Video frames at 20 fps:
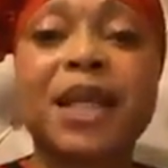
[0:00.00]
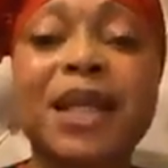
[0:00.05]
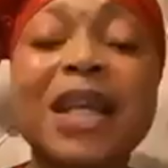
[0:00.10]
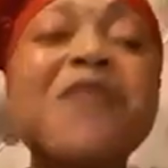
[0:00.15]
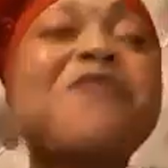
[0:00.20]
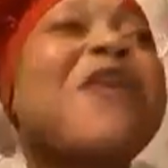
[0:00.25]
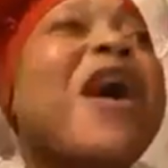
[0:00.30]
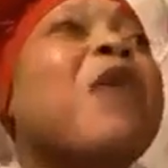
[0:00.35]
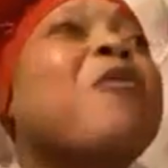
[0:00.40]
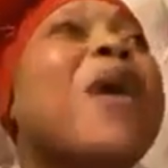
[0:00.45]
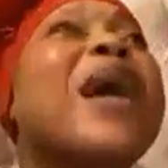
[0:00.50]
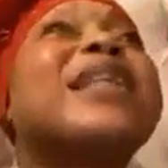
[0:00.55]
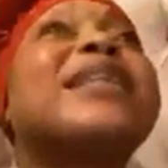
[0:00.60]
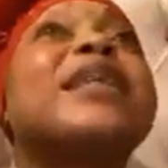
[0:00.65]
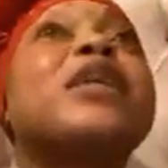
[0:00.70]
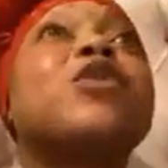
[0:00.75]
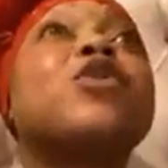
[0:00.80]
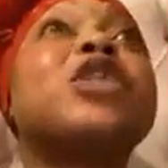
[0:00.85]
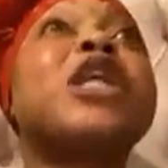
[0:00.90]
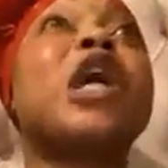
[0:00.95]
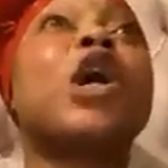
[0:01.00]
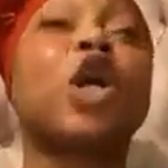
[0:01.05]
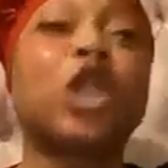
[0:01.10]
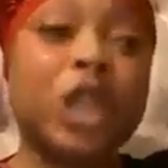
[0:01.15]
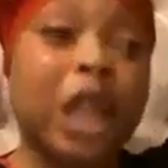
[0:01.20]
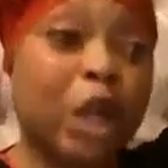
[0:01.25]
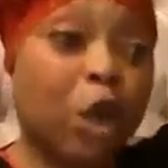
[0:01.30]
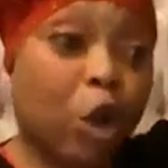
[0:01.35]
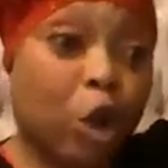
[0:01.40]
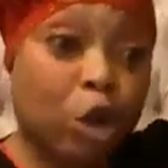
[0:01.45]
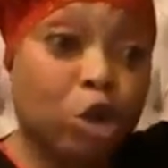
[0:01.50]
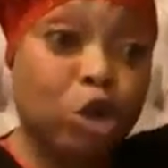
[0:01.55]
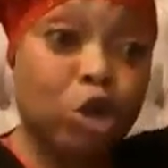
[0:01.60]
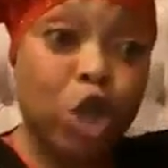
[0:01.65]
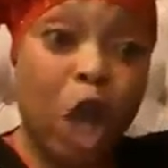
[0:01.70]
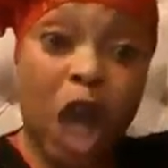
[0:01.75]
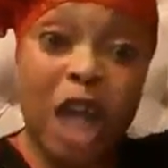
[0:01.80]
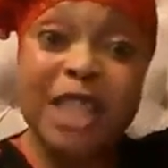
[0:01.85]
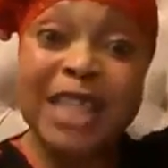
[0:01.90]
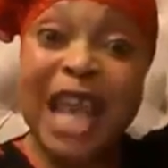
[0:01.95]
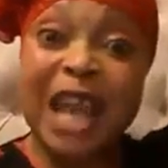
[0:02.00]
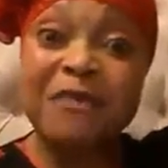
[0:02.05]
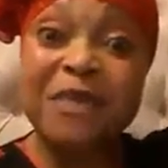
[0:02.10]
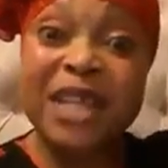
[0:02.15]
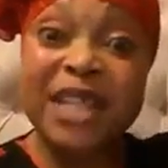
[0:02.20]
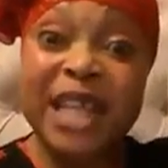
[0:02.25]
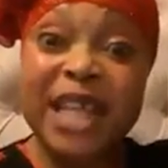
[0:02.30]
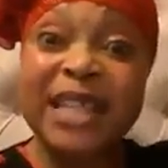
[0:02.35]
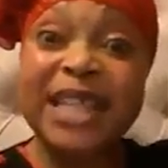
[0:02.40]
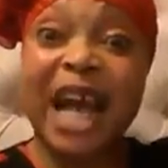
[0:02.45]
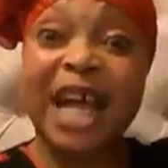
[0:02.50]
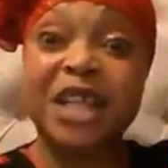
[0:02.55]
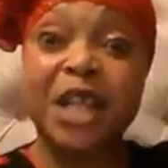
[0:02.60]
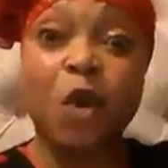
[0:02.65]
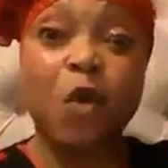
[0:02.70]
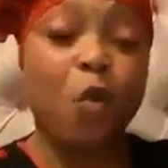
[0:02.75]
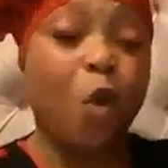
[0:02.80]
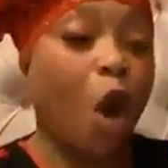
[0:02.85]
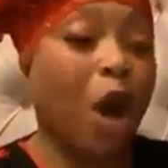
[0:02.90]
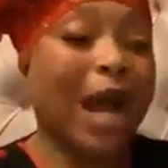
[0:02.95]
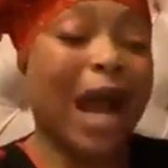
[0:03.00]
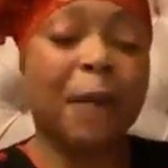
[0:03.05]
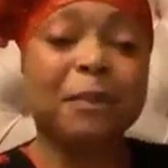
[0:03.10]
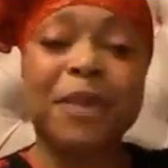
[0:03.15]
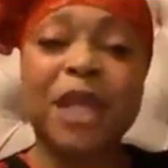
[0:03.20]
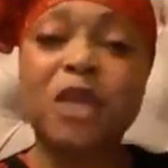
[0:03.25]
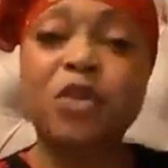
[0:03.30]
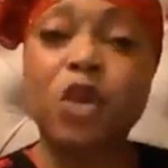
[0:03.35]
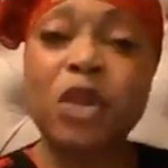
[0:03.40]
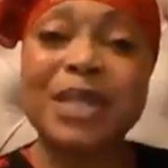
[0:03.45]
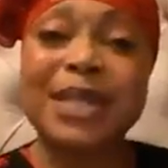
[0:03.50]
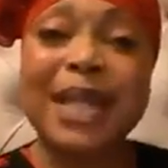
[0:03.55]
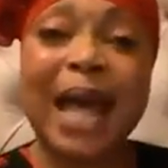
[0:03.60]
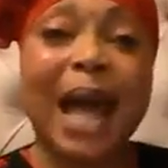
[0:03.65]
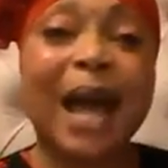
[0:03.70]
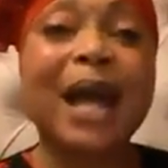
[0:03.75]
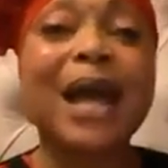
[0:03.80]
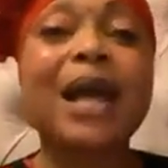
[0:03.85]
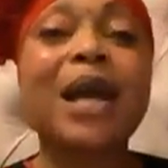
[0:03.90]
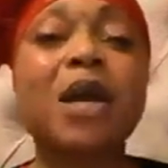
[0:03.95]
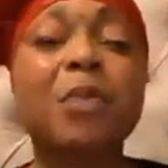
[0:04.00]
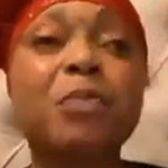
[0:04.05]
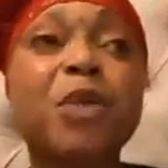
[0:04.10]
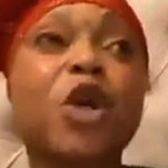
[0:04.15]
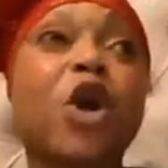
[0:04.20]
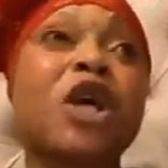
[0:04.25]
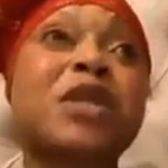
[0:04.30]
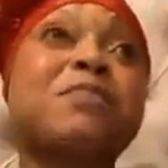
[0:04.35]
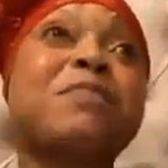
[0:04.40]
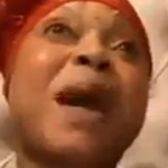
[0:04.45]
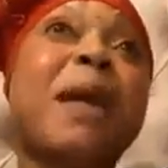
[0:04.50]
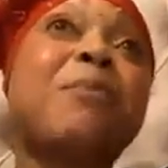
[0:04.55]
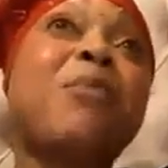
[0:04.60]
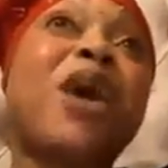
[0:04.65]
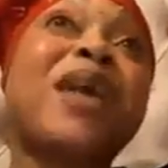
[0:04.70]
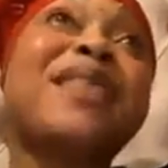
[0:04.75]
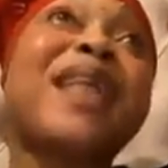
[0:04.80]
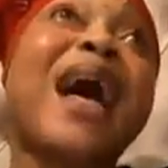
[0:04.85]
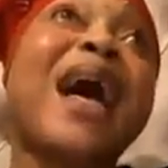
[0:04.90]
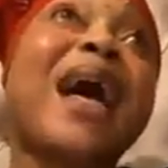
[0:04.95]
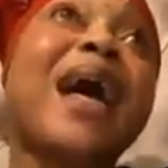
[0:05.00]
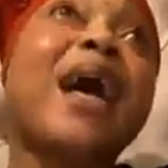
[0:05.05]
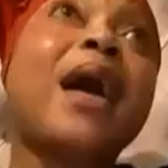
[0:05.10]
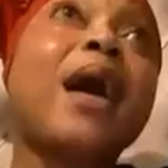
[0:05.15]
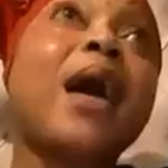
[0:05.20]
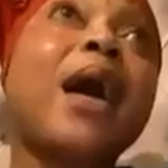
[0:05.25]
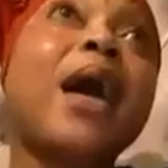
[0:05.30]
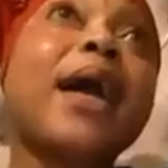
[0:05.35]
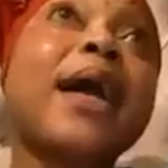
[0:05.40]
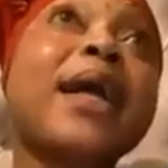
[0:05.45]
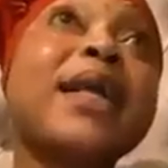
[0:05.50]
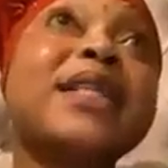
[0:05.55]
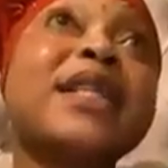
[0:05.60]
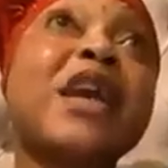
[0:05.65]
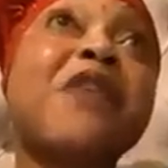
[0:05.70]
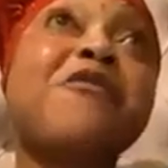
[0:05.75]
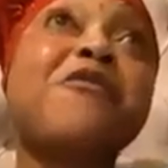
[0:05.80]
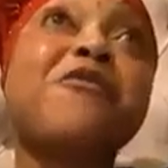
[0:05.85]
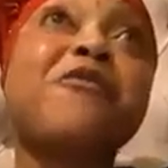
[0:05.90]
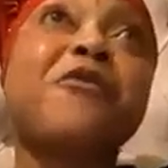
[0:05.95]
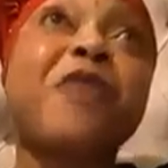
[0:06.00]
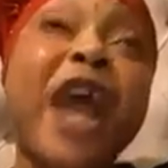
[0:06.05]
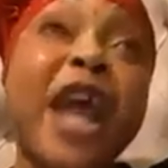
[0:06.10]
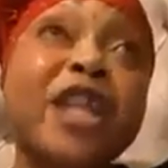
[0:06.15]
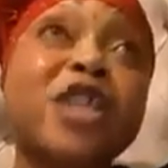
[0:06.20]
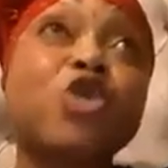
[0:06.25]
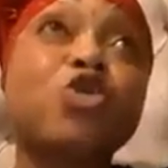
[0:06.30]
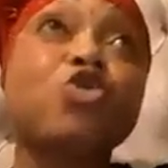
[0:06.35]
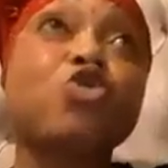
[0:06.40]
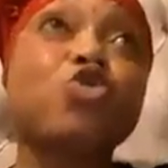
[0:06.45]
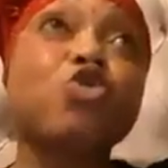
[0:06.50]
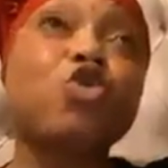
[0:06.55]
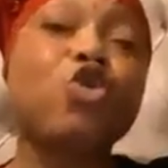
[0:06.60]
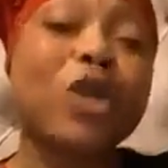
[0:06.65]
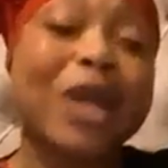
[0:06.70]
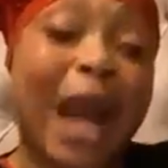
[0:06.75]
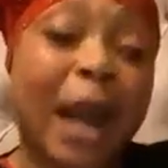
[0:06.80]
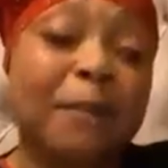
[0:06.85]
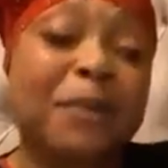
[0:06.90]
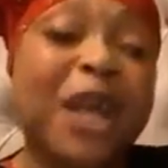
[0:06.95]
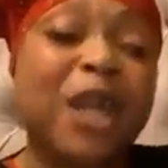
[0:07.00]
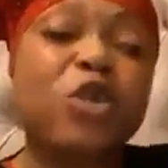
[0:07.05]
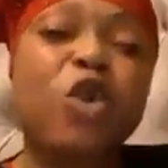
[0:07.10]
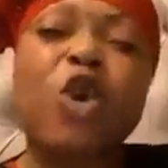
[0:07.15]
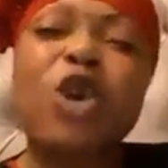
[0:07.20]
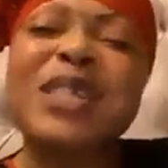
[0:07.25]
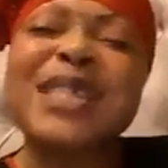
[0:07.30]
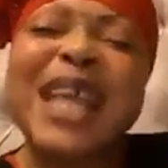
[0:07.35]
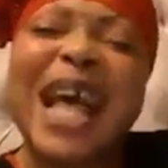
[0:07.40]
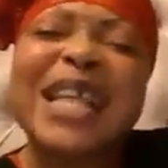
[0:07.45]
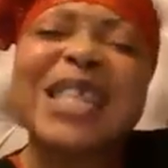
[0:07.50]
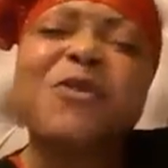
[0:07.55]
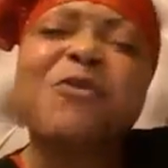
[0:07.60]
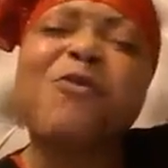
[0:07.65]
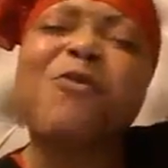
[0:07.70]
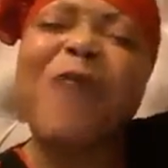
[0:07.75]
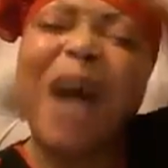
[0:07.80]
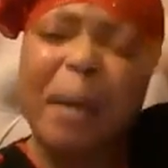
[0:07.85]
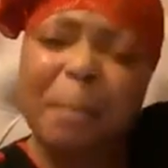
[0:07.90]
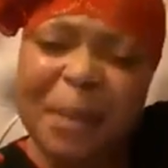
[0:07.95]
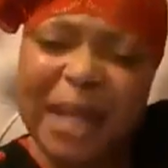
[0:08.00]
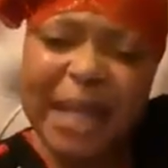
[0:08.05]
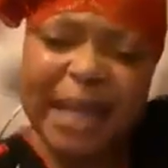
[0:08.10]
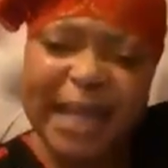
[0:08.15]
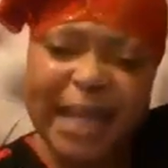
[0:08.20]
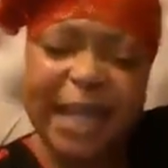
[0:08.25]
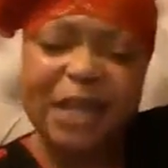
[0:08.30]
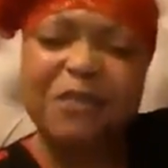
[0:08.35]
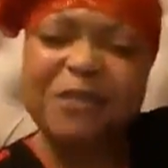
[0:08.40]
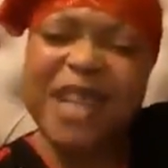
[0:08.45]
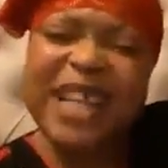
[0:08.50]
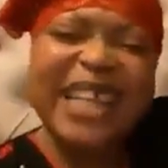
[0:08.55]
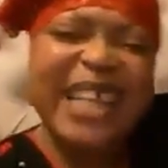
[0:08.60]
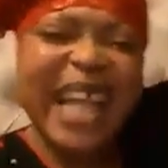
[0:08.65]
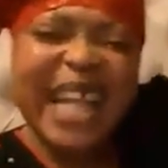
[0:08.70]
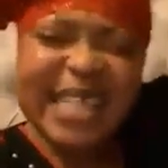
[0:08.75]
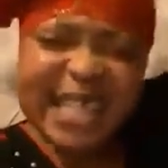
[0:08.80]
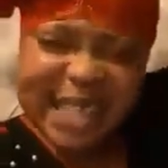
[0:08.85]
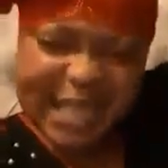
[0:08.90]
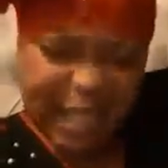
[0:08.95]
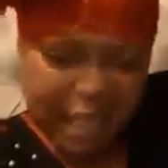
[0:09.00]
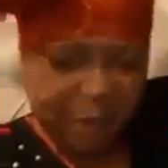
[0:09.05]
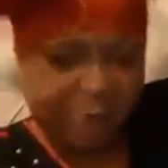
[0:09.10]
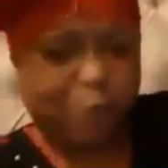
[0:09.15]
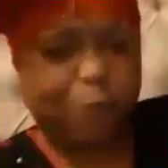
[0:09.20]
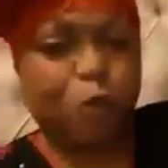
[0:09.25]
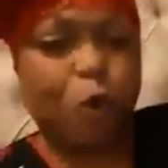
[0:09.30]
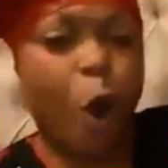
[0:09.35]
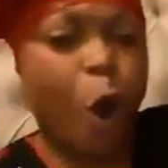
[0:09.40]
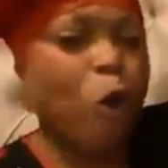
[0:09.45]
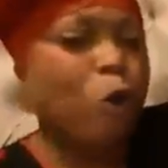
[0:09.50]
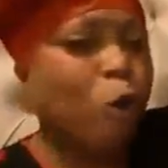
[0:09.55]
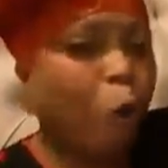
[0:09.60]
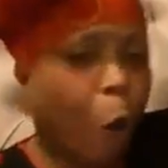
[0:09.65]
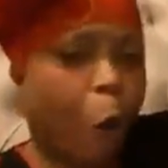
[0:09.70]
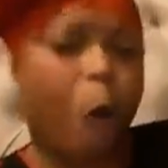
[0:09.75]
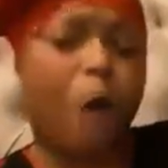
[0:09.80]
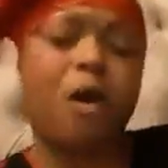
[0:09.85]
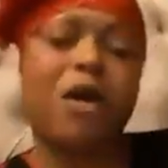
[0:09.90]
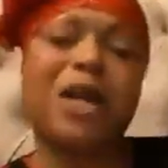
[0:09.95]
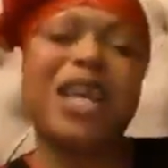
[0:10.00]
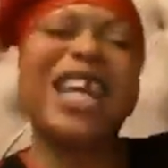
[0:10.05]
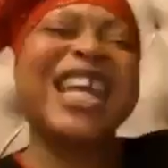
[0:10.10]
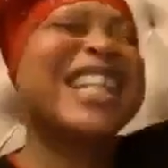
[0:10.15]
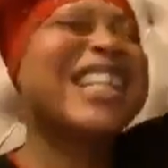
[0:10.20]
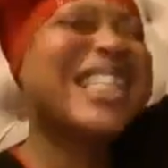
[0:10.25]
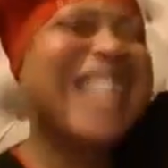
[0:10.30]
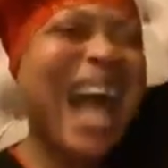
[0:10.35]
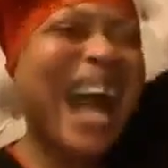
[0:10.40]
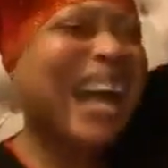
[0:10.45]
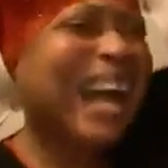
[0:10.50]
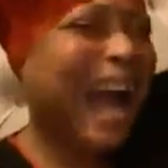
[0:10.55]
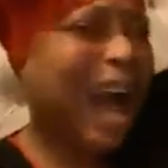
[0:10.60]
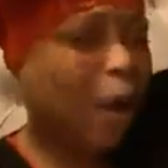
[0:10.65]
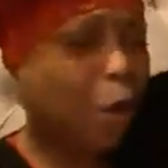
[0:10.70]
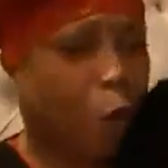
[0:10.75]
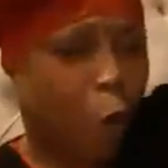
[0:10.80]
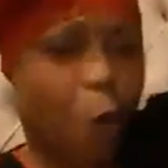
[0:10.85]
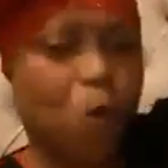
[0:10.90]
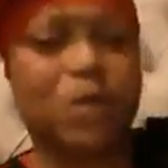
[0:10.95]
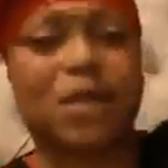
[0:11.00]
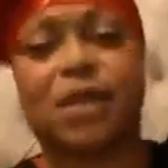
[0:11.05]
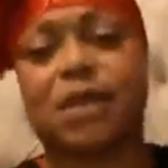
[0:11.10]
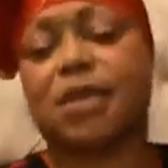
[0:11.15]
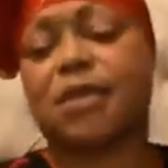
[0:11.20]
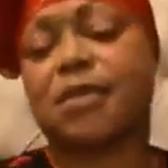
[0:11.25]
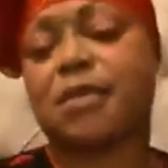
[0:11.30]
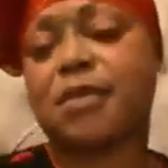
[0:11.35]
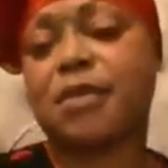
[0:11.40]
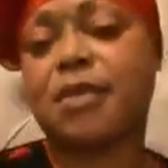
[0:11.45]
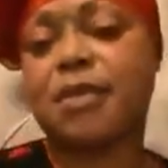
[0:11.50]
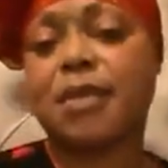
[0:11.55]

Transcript: In fact, when the judge, everything that they were, Captain Hosa, because my mother is a friend to Captain Hosa's family, relative, Gogon, in Nakakos.